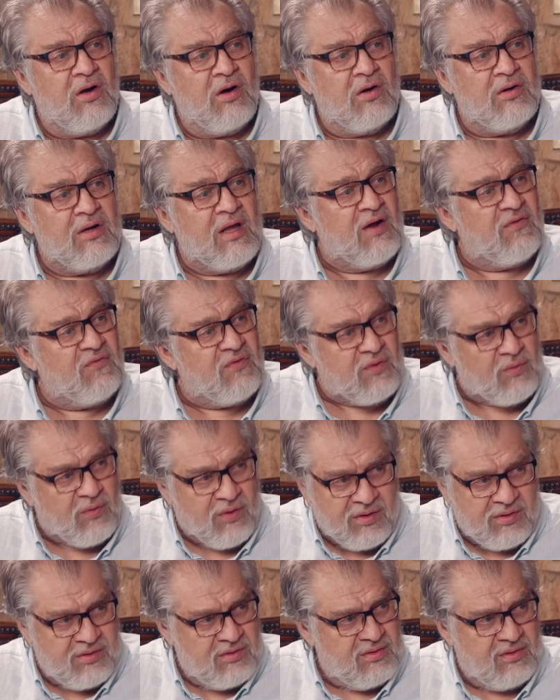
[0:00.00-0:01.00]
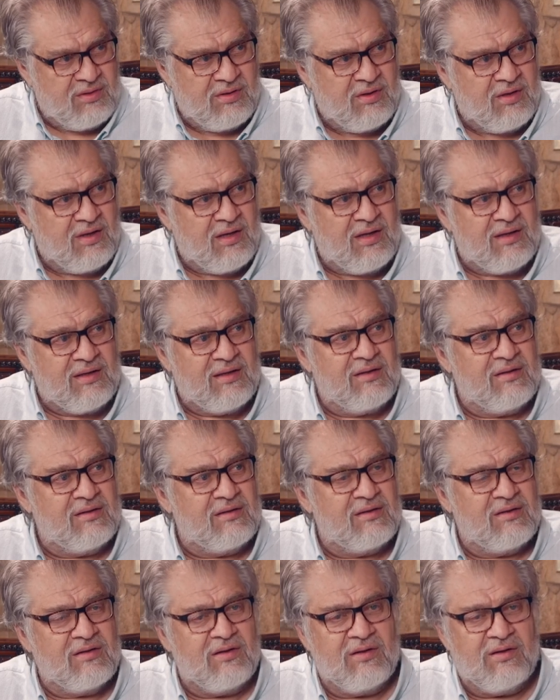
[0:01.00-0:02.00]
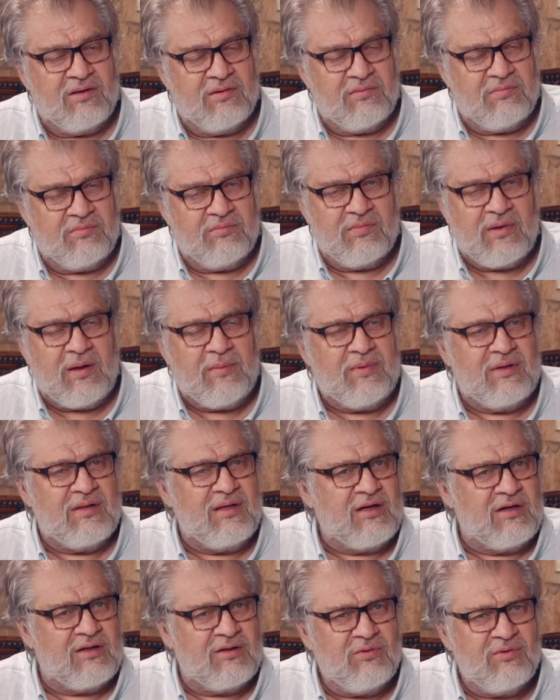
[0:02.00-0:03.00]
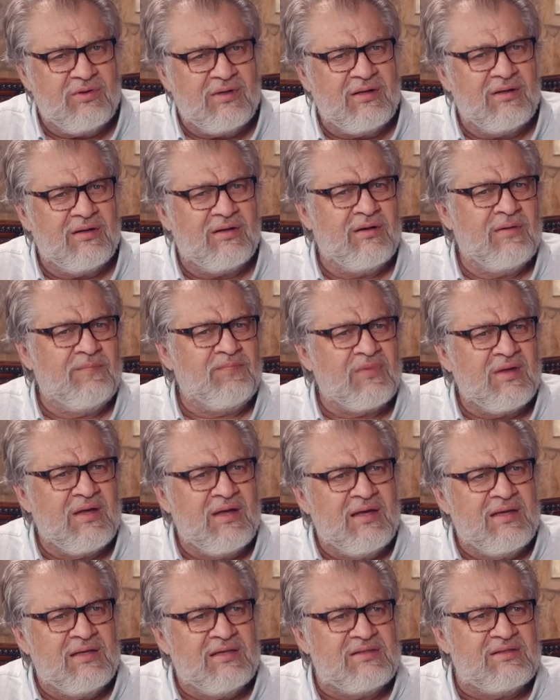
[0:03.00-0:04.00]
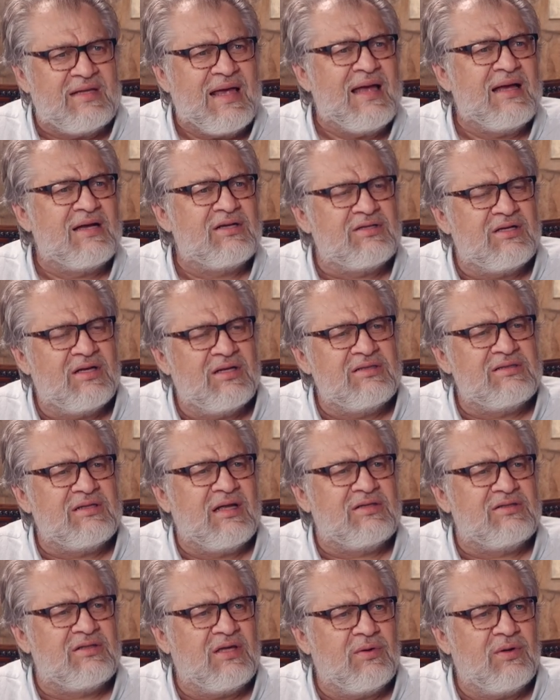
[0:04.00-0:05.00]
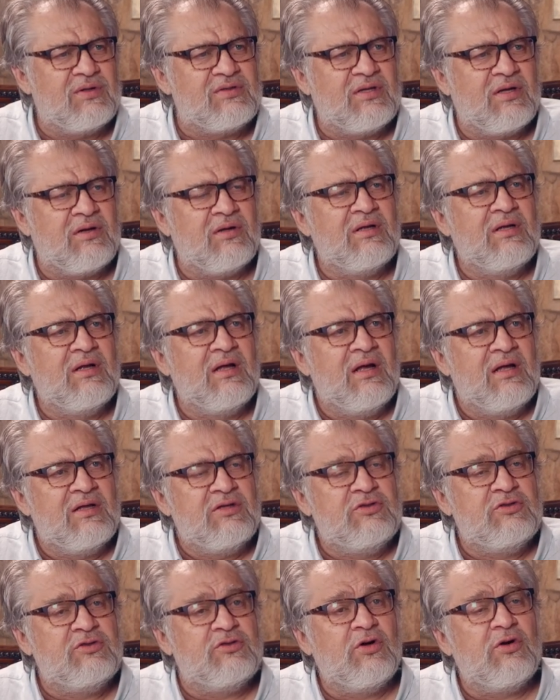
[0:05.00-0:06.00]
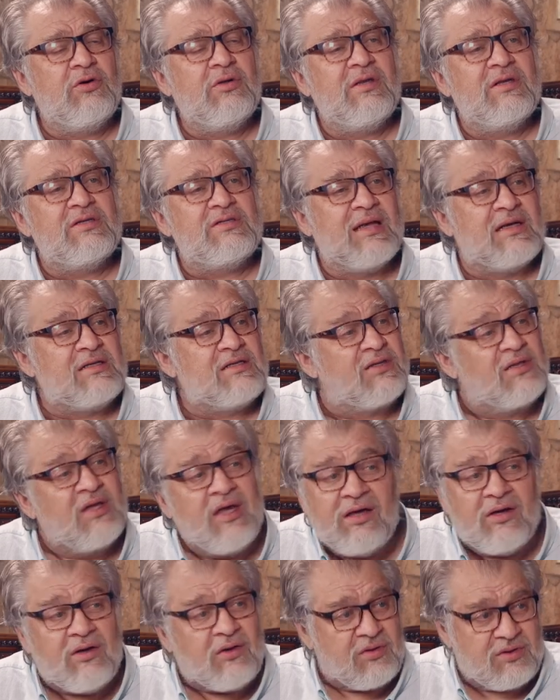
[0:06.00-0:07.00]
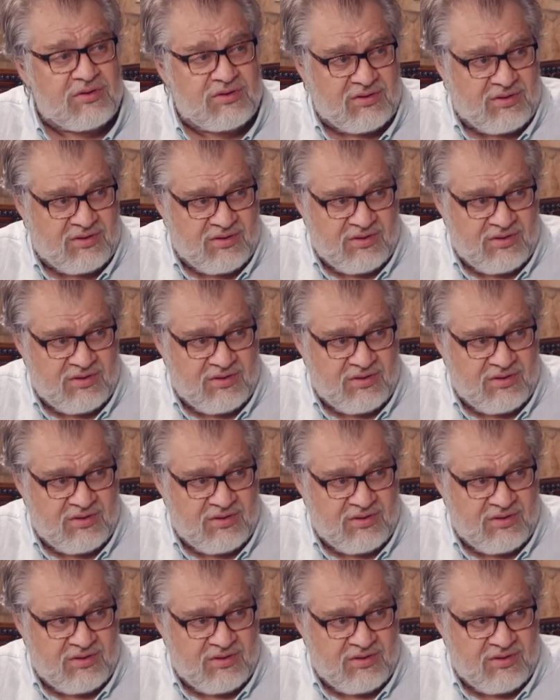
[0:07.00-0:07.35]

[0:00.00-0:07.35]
on everyone, and including sanctions, et cetera, journalists as thinkers.